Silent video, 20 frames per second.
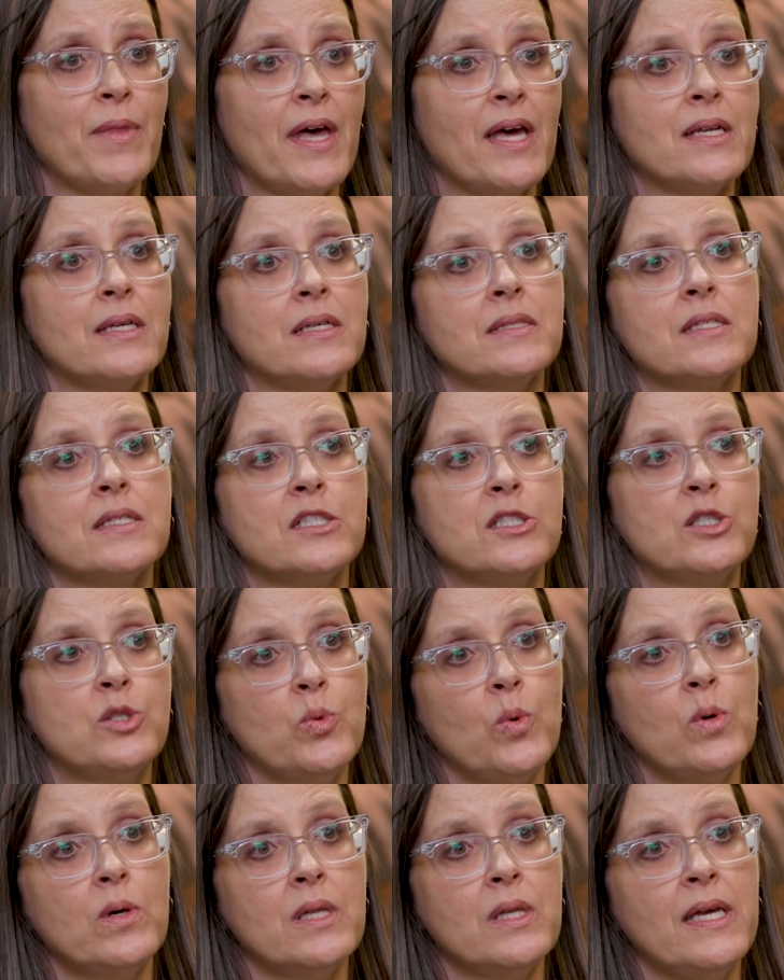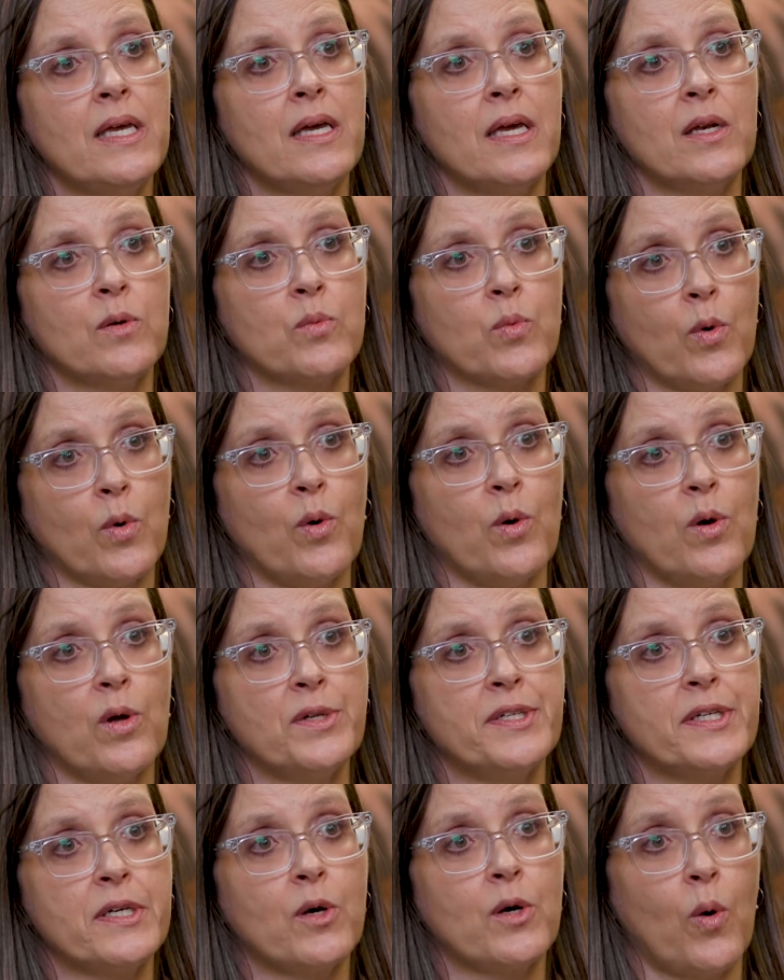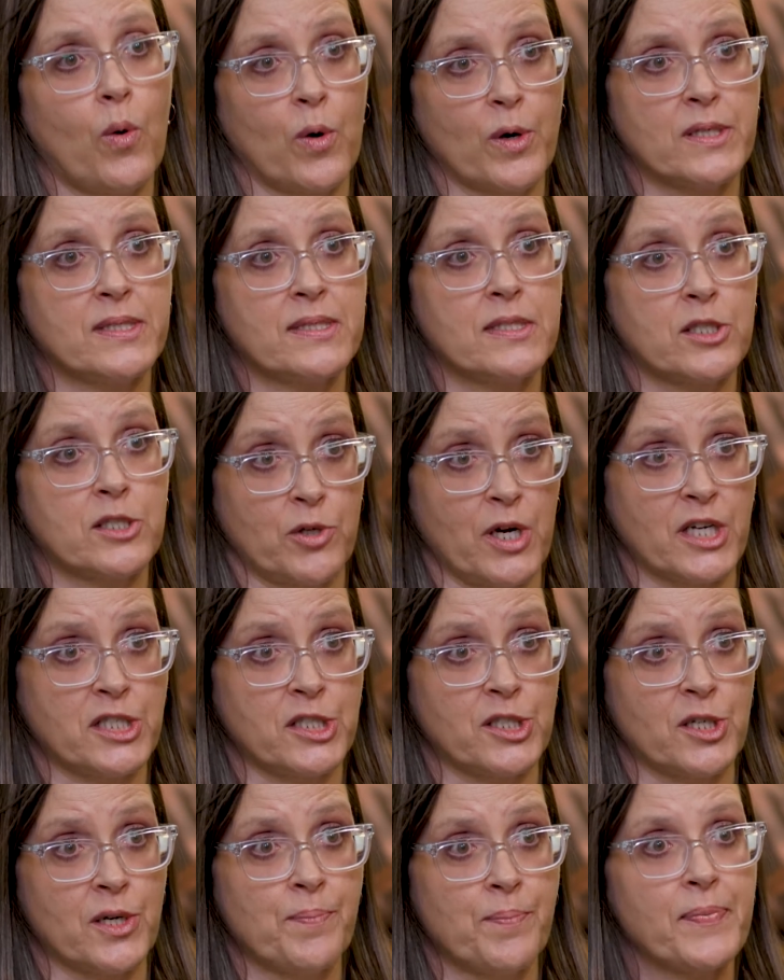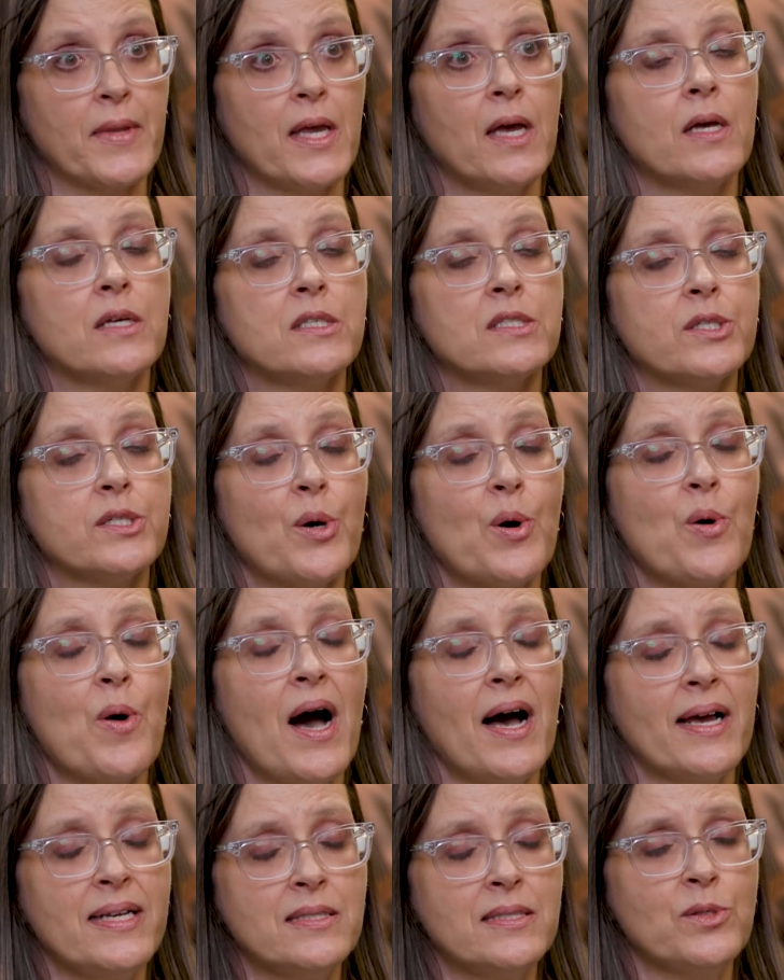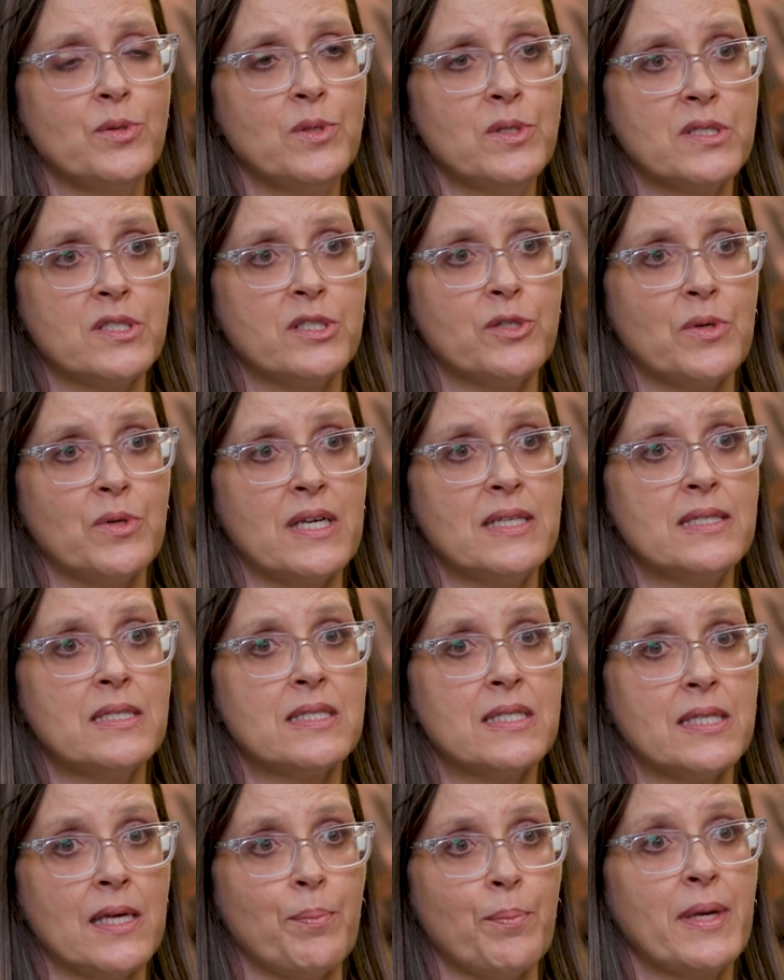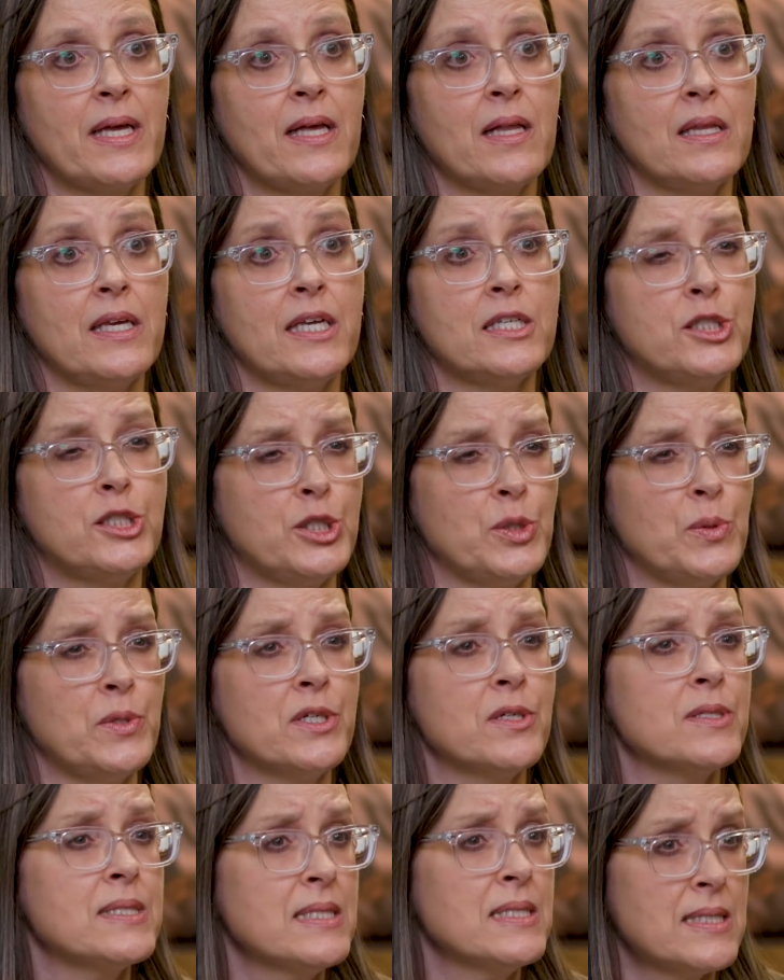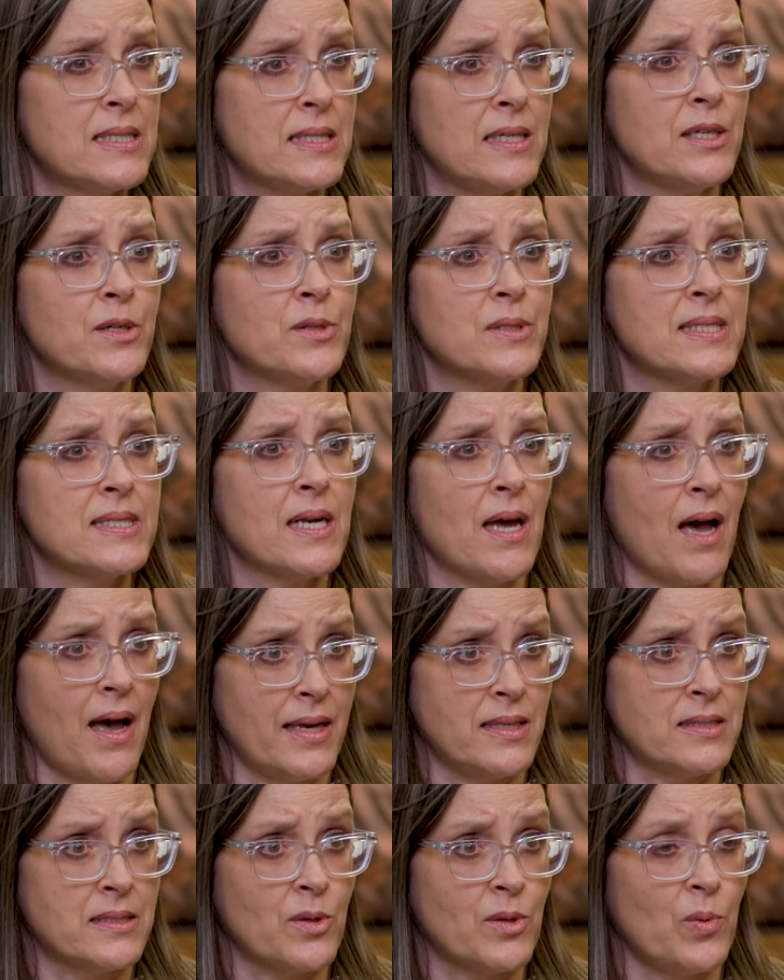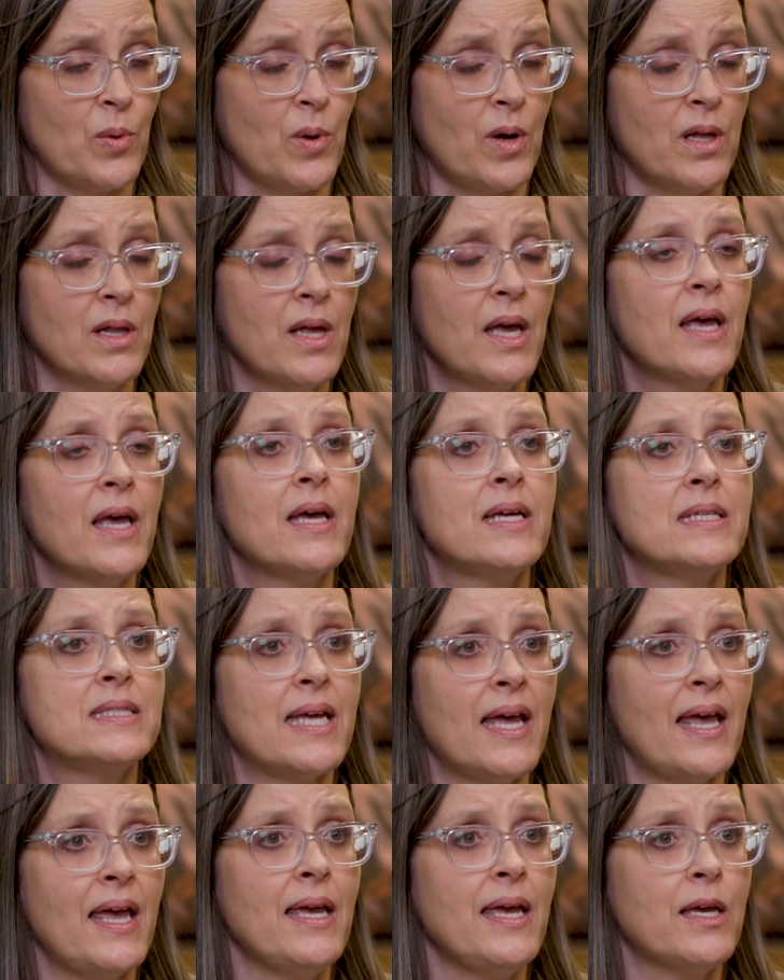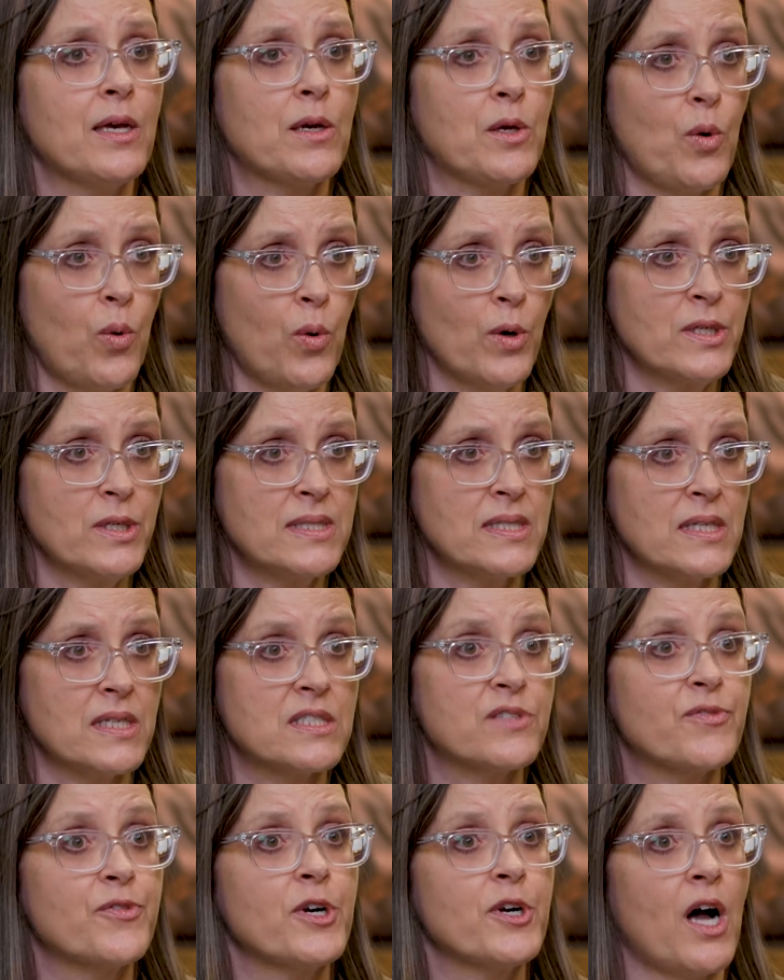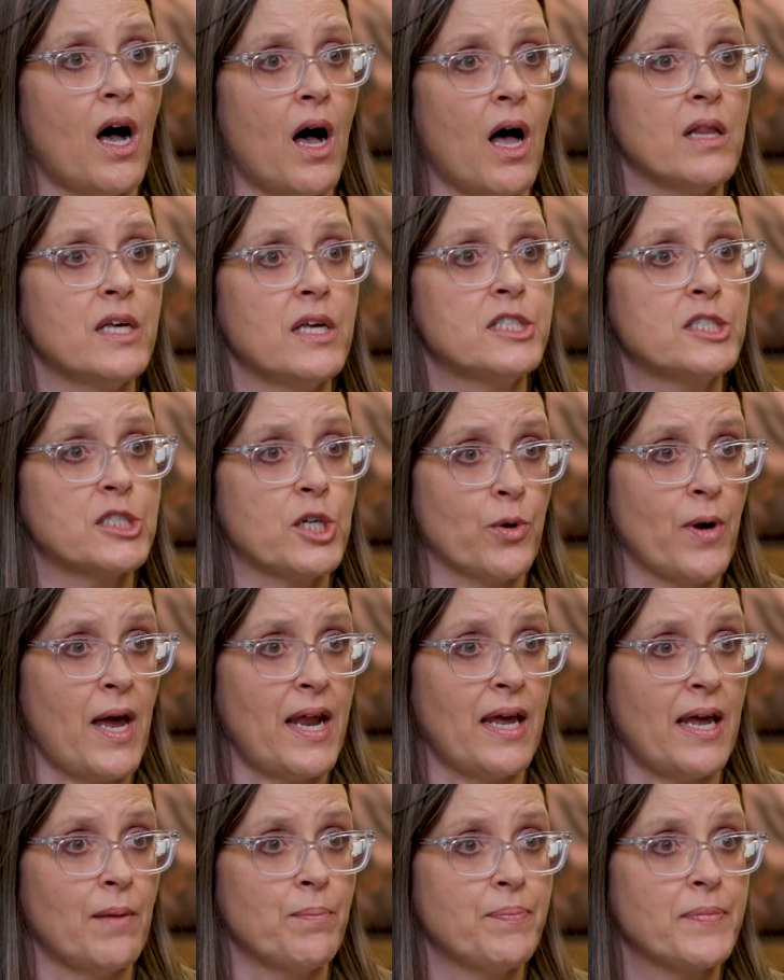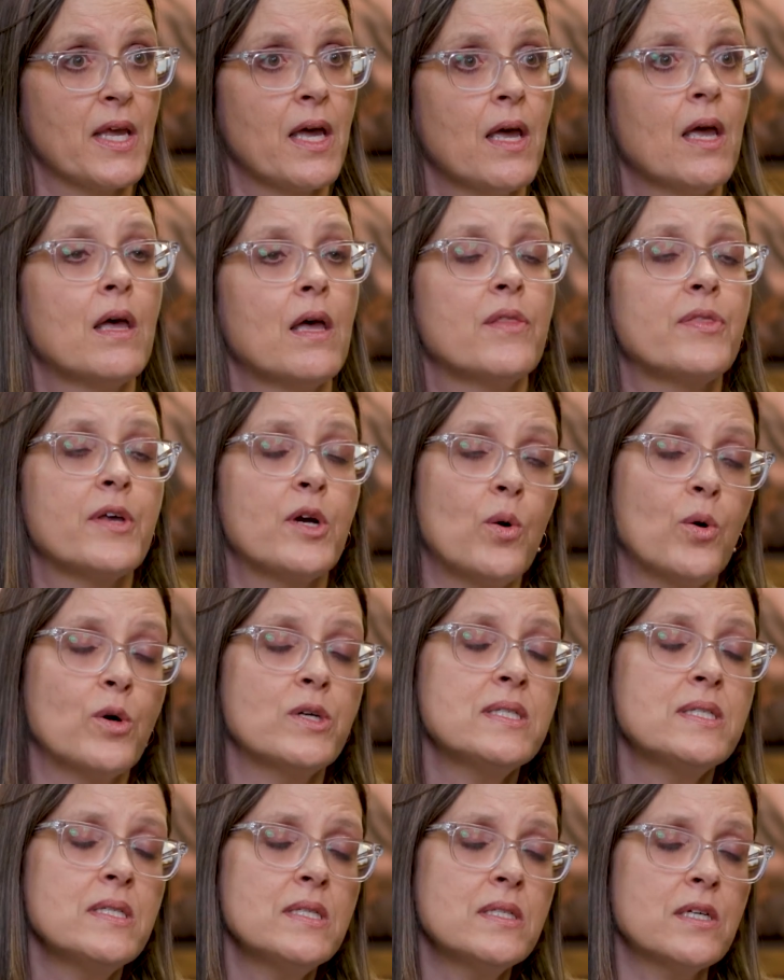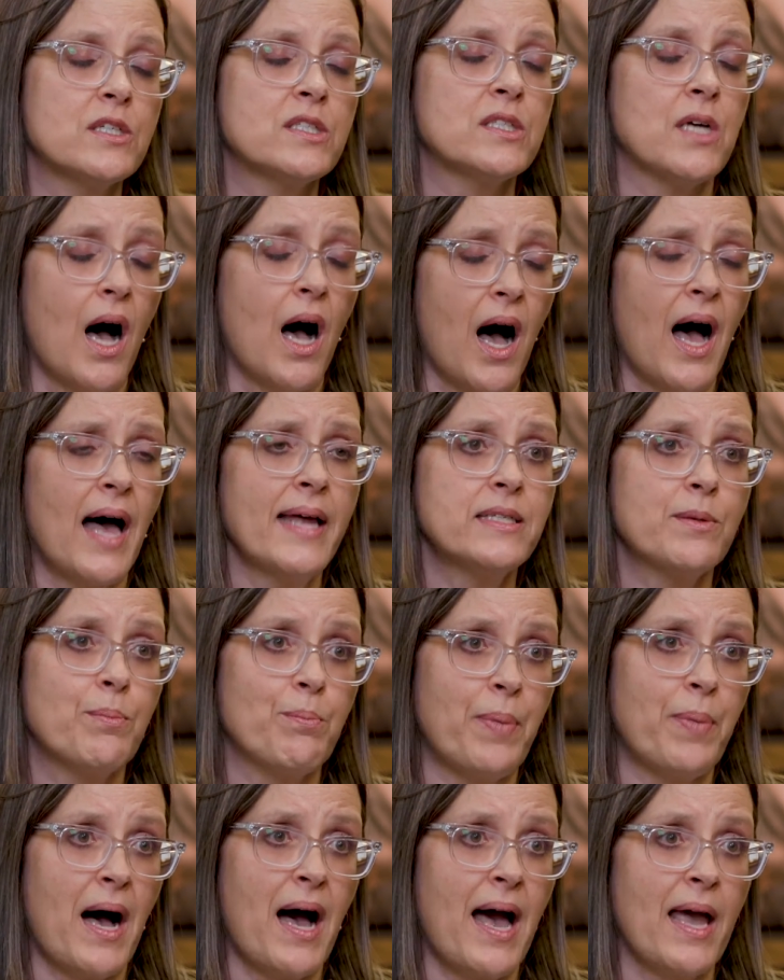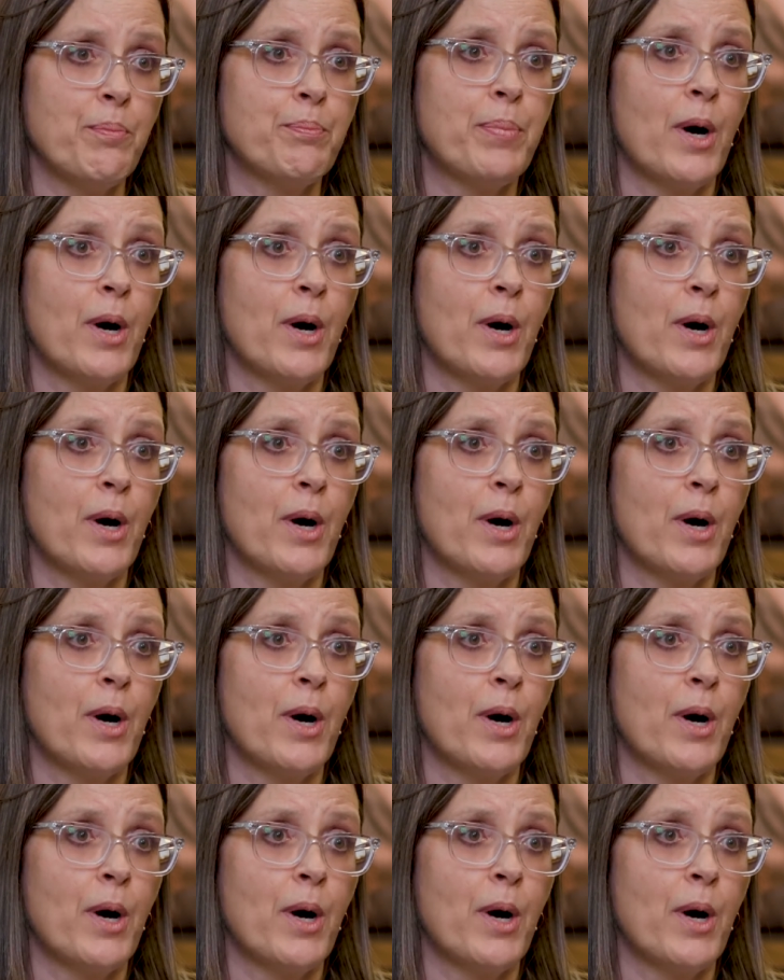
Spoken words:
that is a dually enrolled course structure. So high school students, typically juniors and seniors in high school, take courses for college credit. The courses are taught by